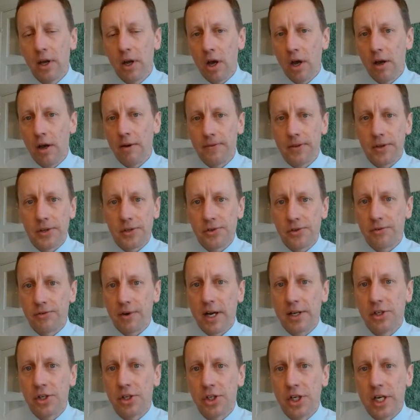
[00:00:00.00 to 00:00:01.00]
of the
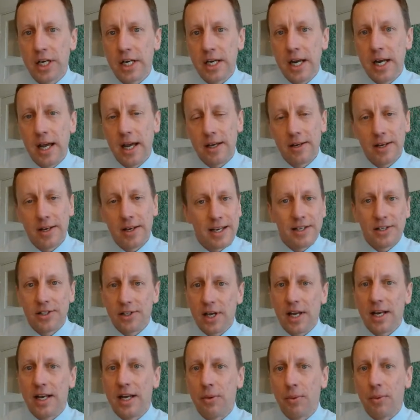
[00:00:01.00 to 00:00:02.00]
strategy.
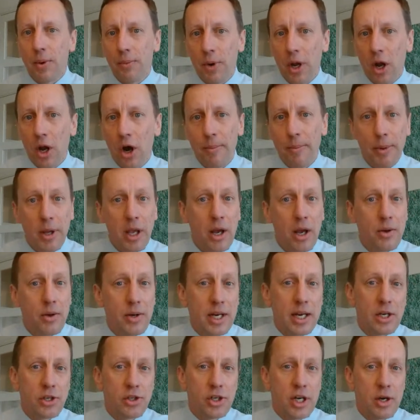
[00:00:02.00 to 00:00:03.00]
Certainly when we IPO'd,
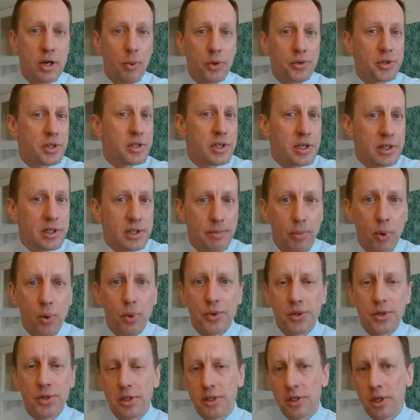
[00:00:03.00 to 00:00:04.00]
ESG wasn't as
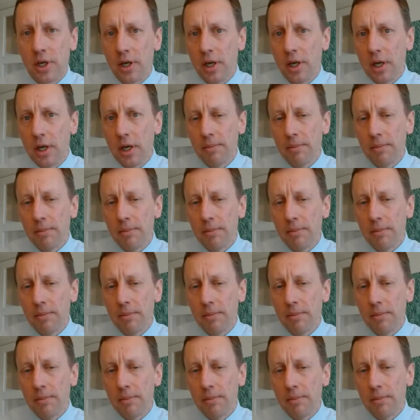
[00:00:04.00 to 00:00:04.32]
important to